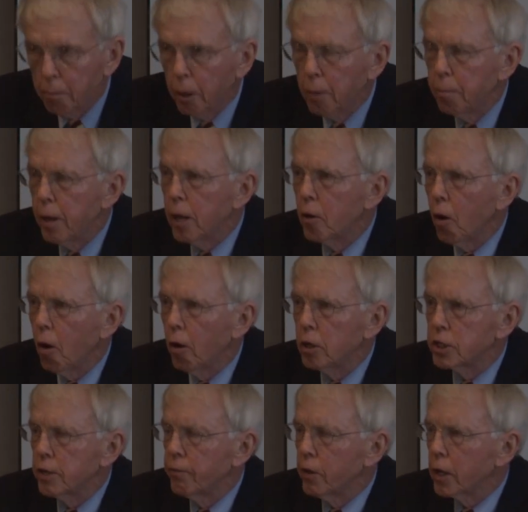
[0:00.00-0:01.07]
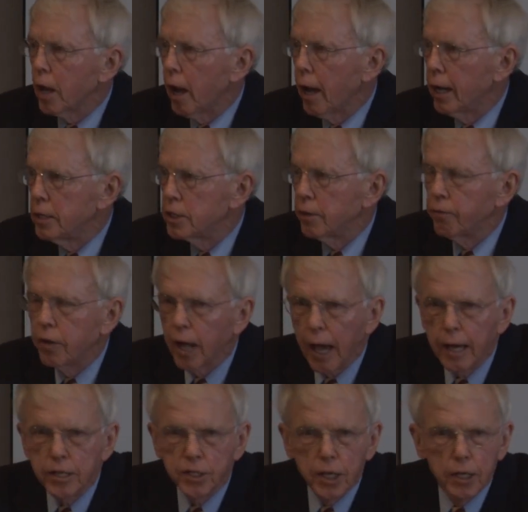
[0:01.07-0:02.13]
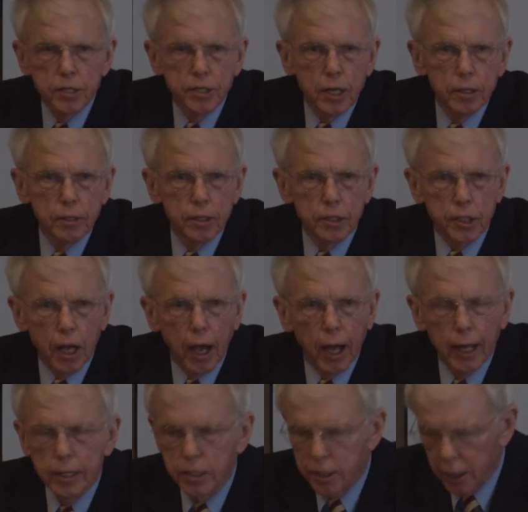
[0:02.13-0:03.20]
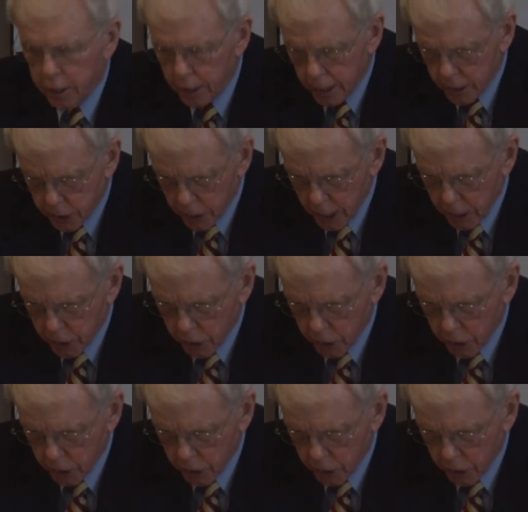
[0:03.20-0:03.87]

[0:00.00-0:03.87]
But because of the kinds of cases it decides, the D.C.